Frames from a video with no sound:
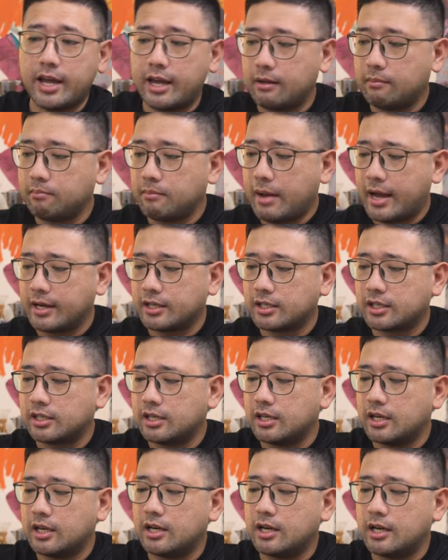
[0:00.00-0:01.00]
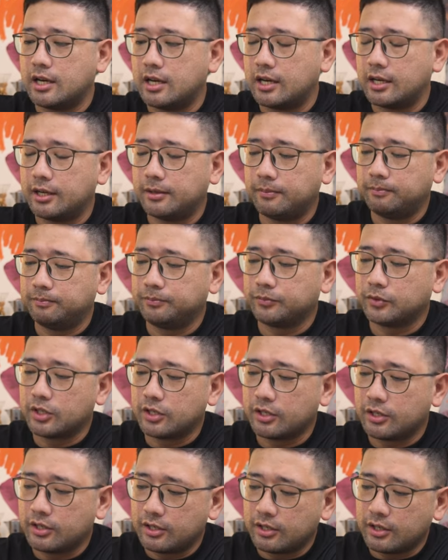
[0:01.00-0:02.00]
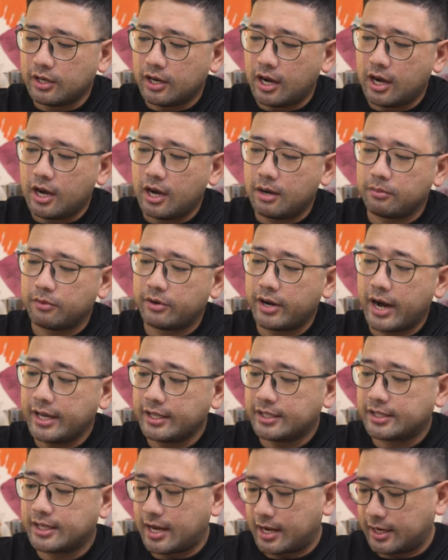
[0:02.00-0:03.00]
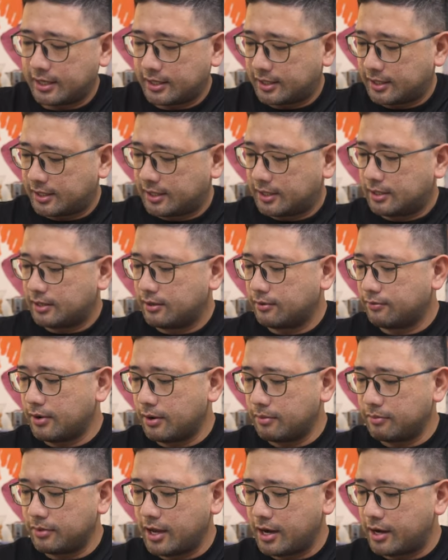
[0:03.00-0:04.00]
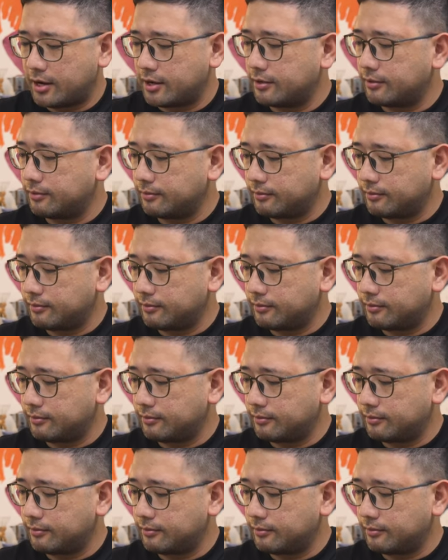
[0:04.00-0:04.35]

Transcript: and match the grind size from there.